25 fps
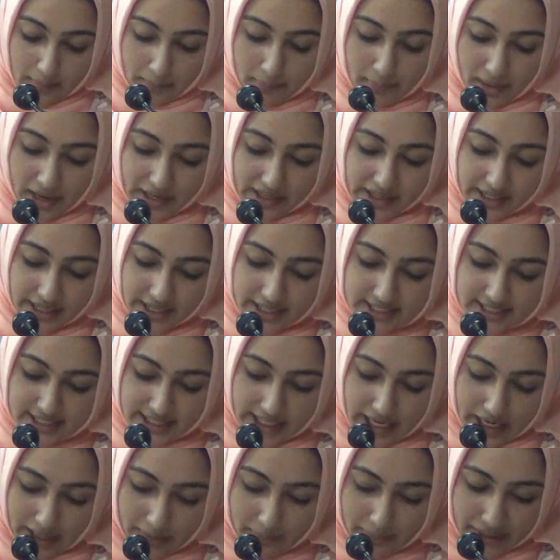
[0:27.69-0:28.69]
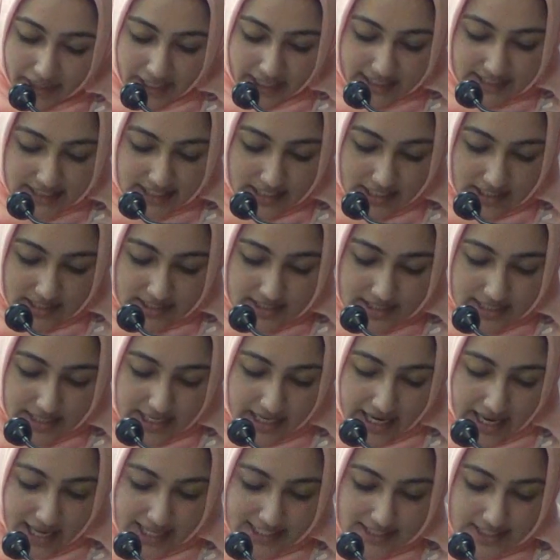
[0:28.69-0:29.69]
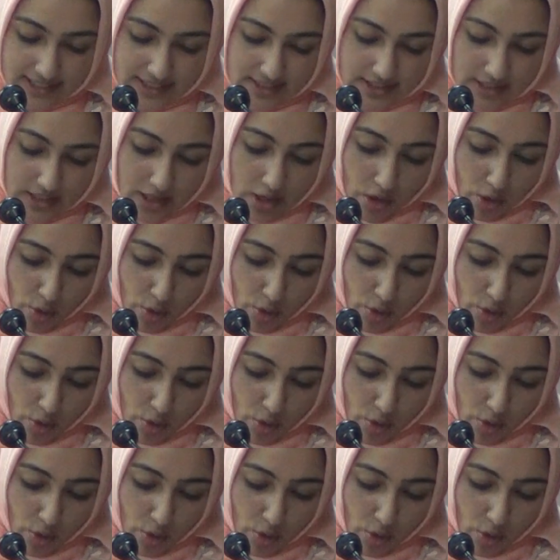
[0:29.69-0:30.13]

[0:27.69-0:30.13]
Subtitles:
Barring his academic excellence, he has